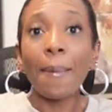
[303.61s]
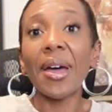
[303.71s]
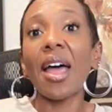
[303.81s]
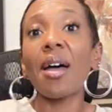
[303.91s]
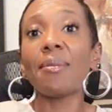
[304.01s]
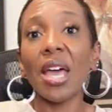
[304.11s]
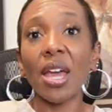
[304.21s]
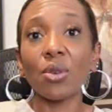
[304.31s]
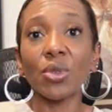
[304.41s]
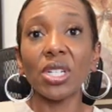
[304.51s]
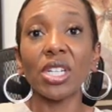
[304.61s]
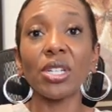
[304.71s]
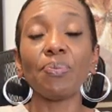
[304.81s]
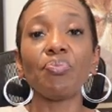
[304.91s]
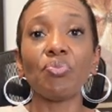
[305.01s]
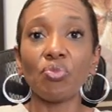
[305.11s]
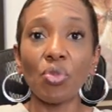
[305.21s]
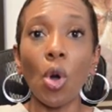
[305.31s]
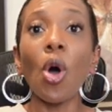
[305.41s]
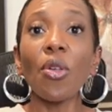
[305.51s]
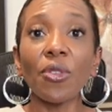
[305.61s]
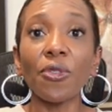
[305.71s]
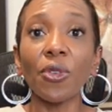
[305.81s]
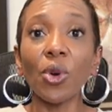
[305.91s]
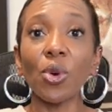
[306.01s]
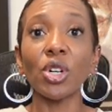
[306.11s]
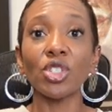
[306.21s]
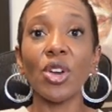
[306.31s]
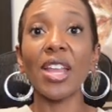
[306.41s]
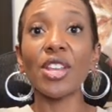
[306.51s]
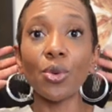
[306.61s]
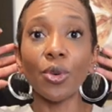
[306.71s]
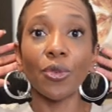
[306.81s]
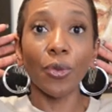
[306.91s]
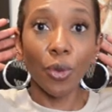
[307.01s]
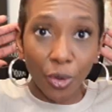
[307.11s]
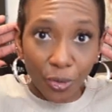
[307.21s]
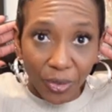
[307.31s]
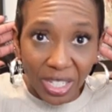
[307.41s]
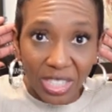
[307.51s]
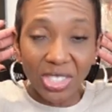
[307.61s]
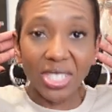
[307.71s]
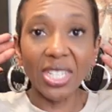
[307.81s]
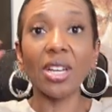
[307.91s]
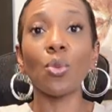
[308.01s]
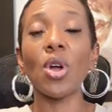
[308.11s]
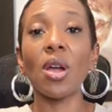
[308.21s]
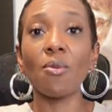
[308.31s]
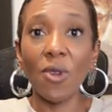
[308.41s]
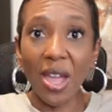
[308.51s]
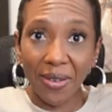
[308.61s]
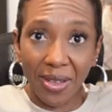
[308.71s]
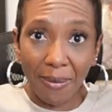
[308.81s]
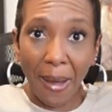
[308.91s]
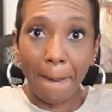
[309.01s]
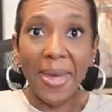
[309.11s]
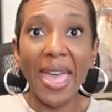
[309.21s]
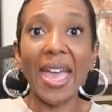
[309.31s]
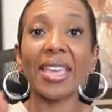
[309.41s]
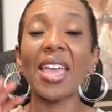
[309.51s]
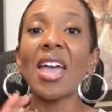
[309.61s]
but I'm not really on the floor trying to do a full-fledged sit-up where I'm rounding my back